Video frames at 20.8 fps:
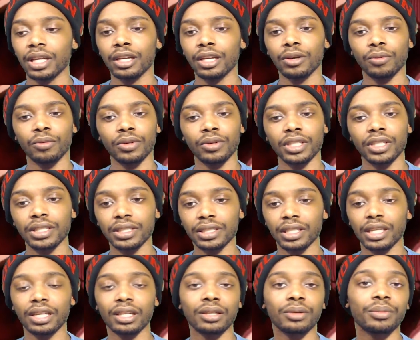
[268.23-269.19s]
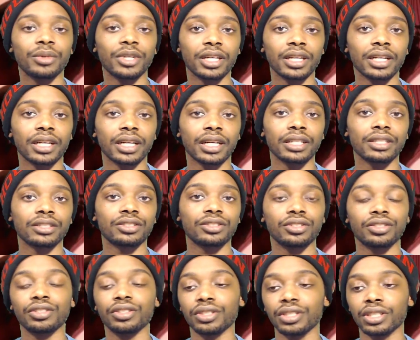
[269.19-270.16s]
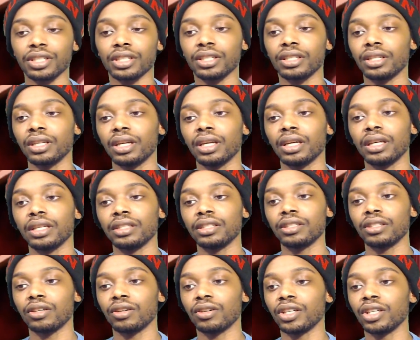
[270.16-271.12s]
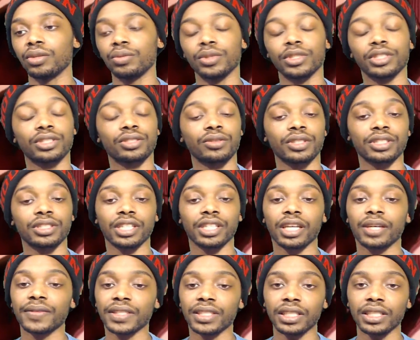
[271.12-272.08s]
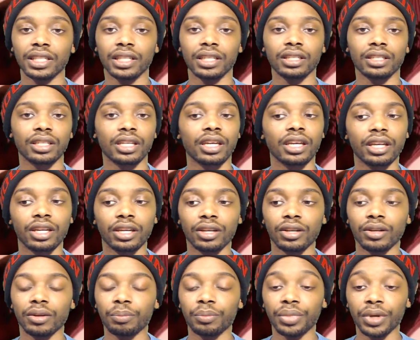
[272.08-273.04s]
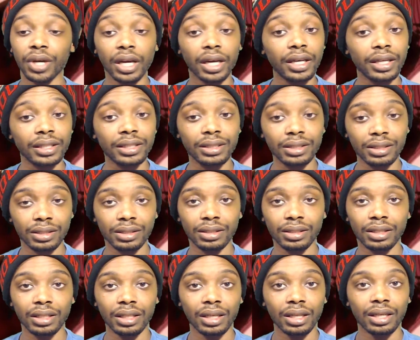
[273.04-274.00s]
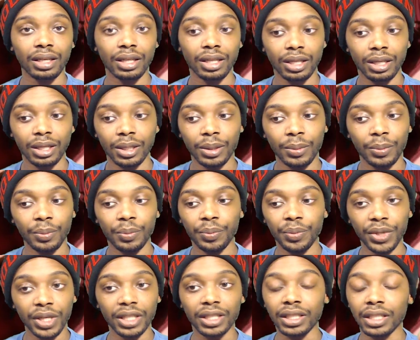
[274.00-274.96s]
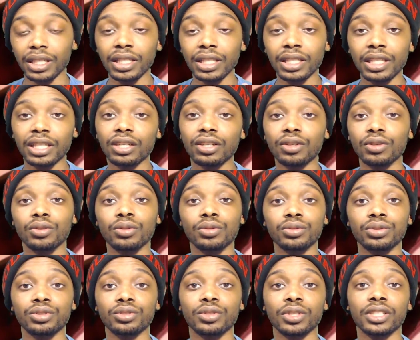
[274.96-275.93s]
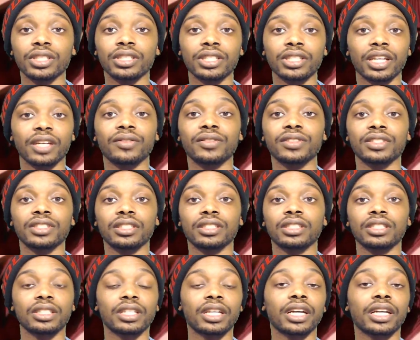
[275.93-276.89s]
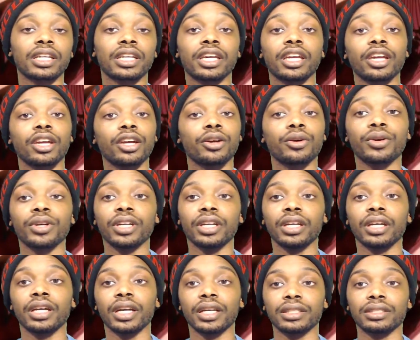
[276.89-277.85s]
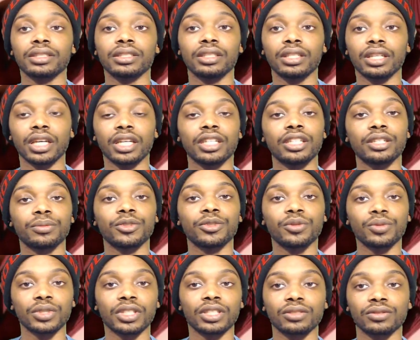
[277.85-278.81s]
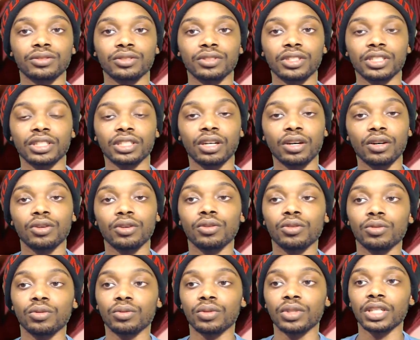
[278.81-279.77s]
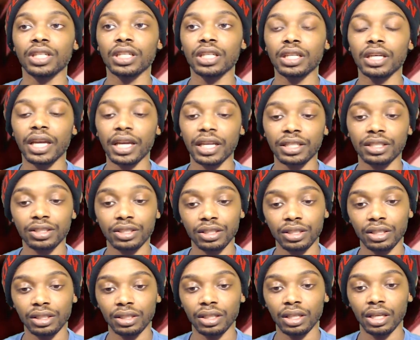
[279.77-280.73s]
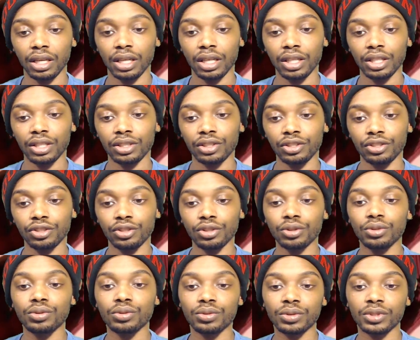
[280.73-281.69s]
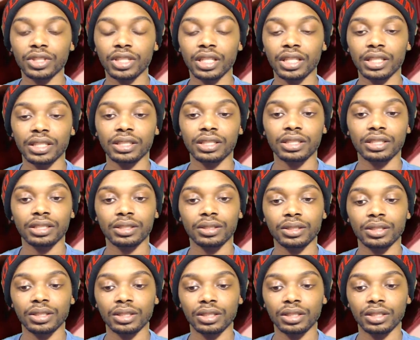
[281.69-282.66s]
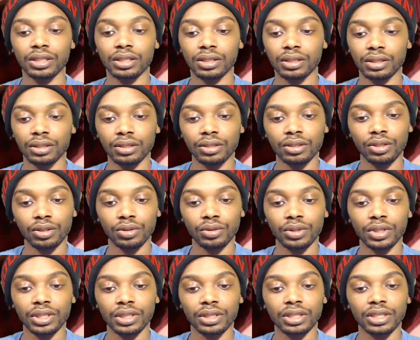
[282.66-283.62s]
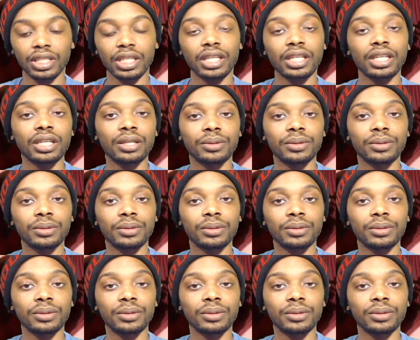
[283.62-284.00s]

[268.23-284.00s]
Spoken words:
When his headband got taken, he went straight savage. He didn't care, but he didn't go straight savage into not caring, as in like him doing things on his own. He actually used his his team